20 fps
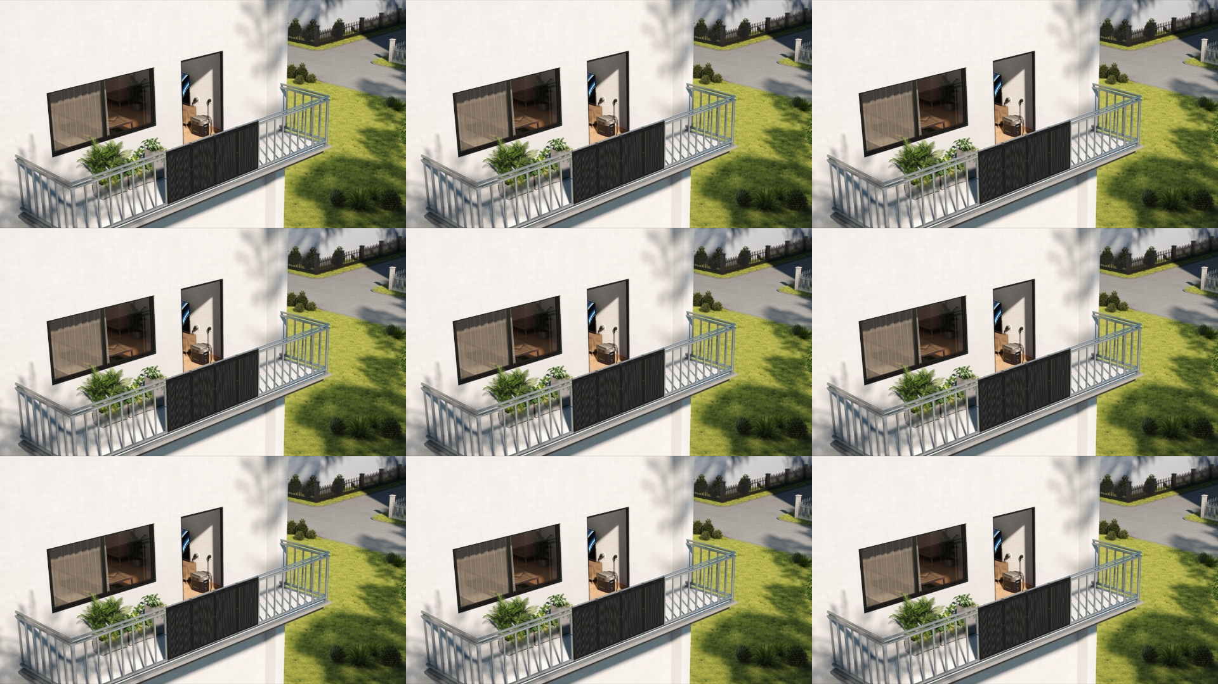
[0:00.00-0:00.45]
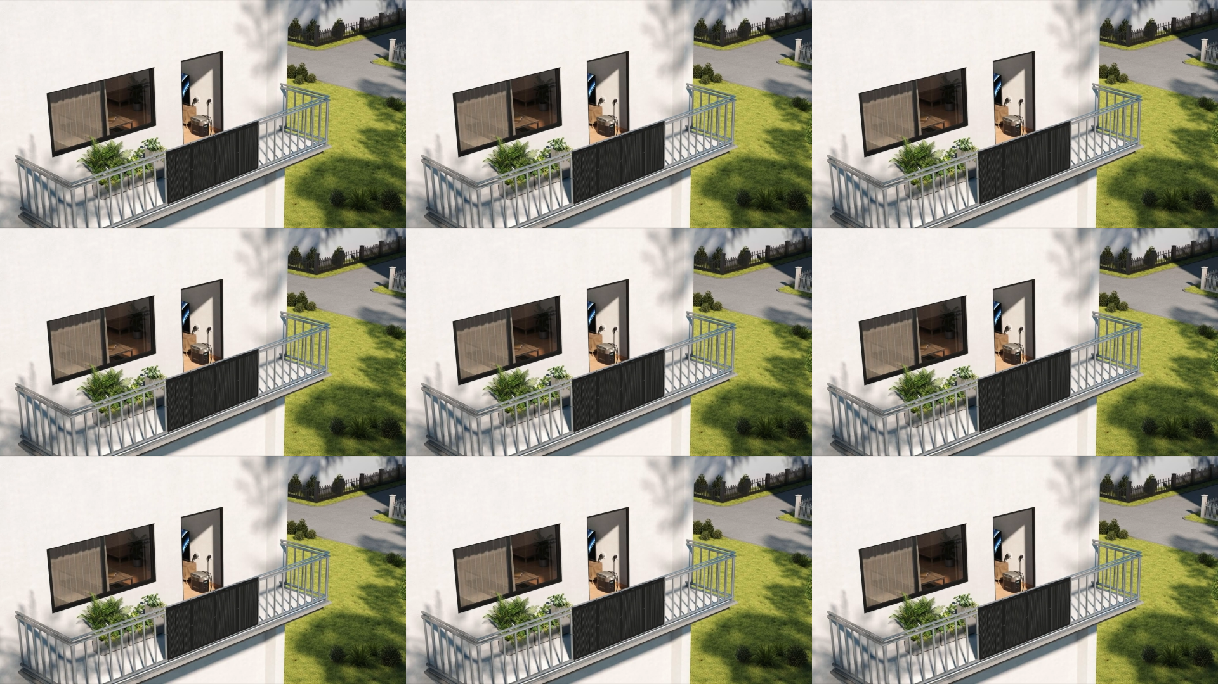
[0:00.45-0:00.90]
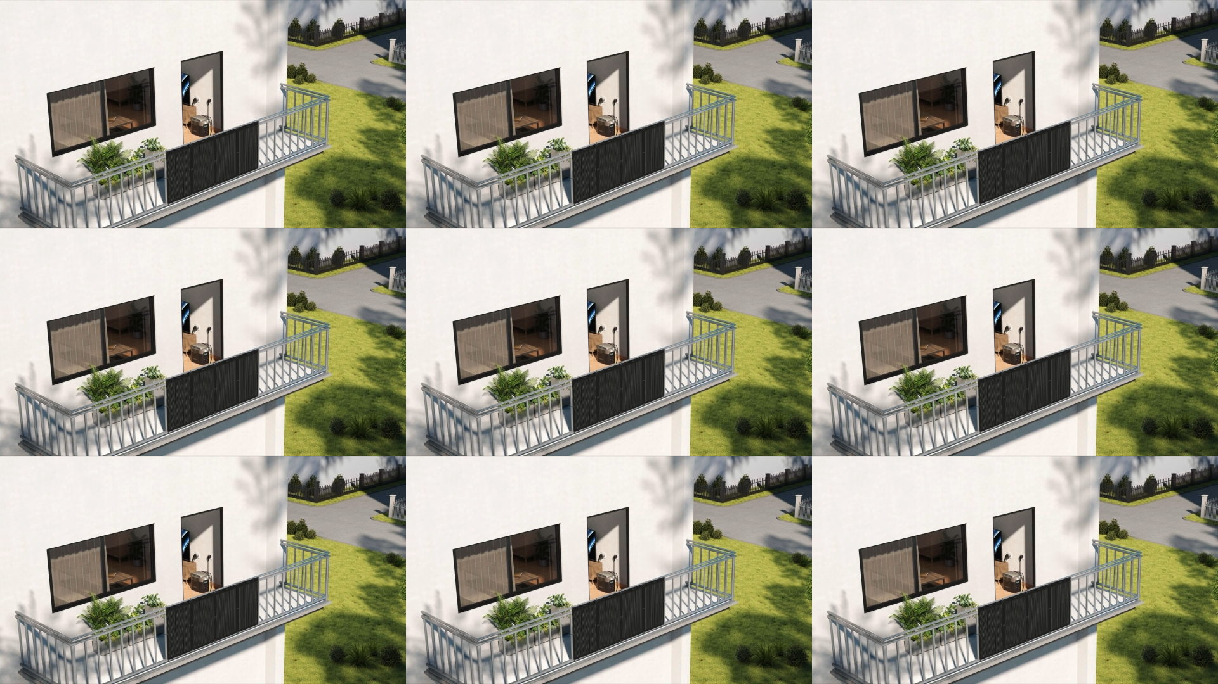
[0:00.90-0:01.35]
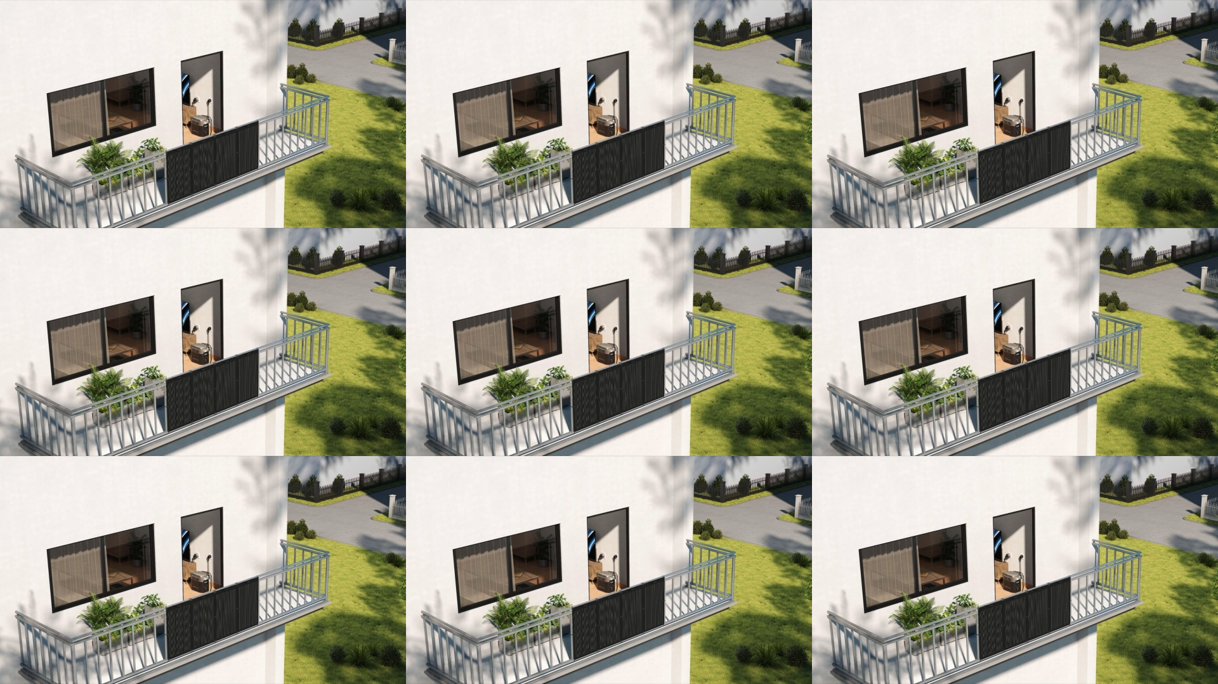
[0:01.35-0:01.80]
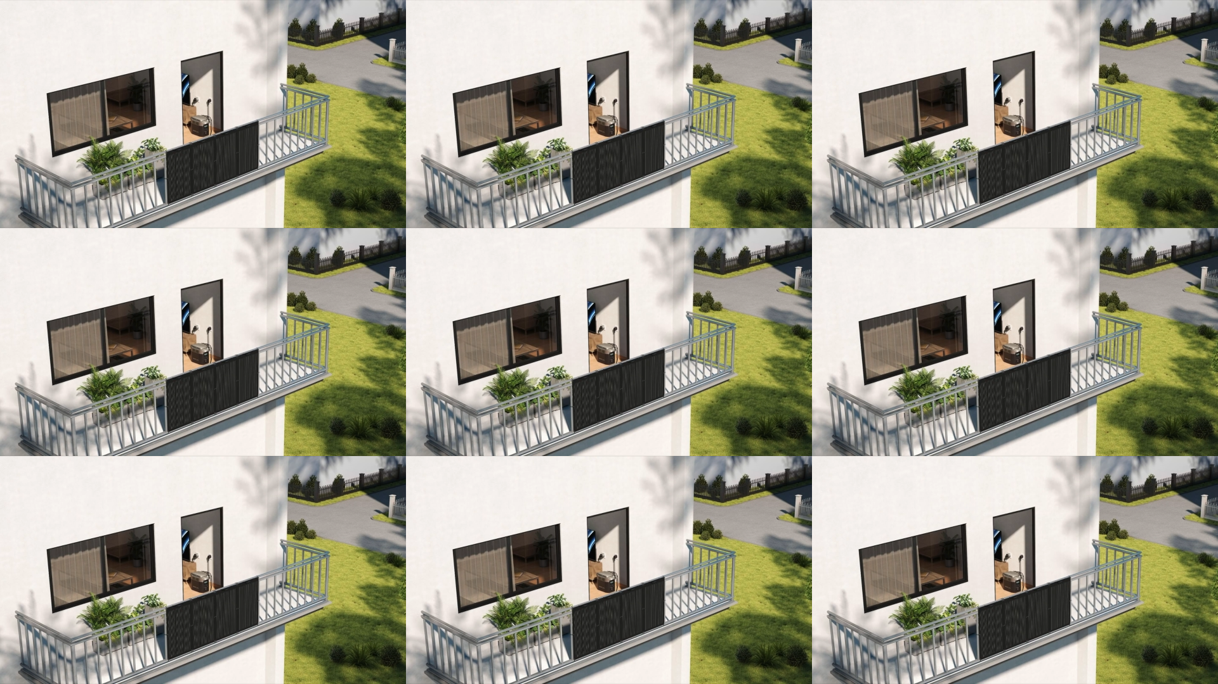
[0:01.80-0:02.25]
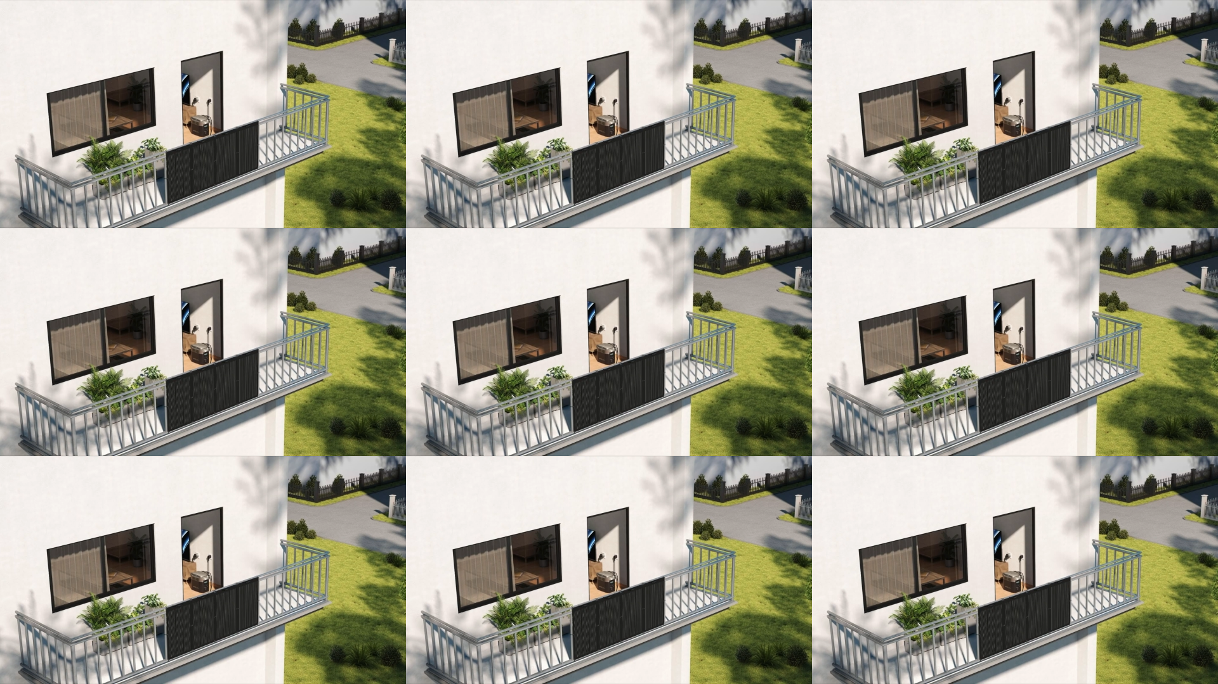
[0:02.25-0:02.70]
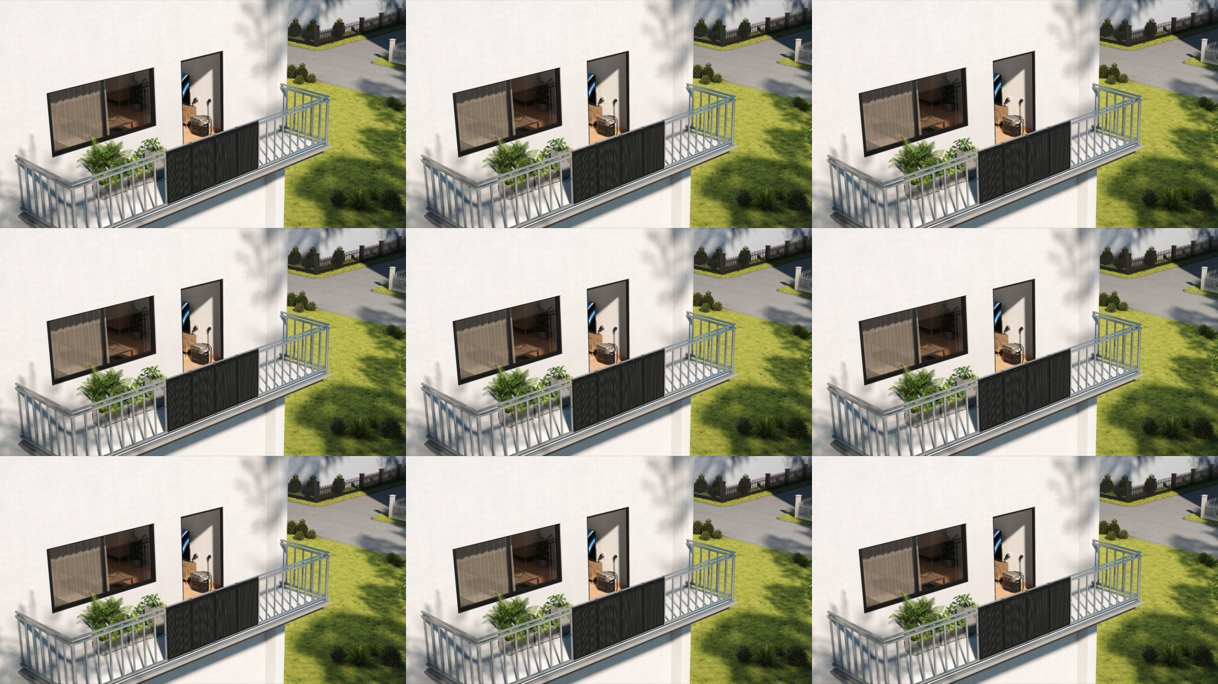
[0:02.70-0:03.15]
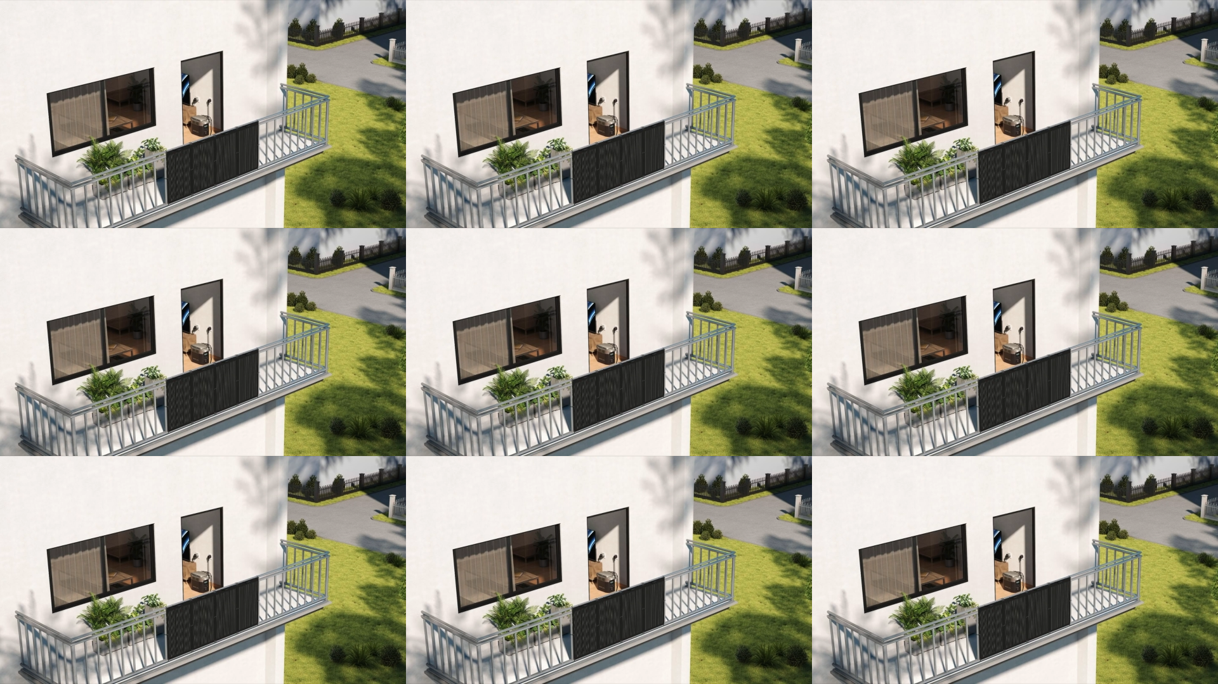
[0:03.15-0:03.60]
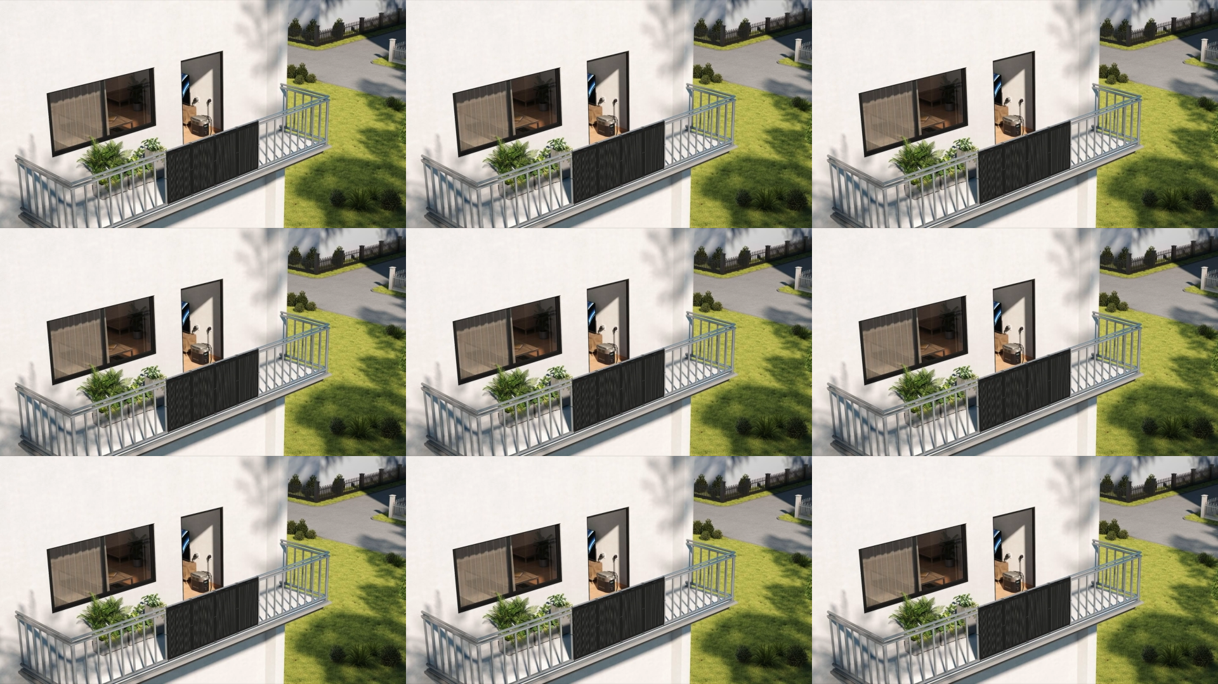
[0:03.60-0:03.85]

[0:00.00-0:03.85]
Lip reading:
(no speaker visible)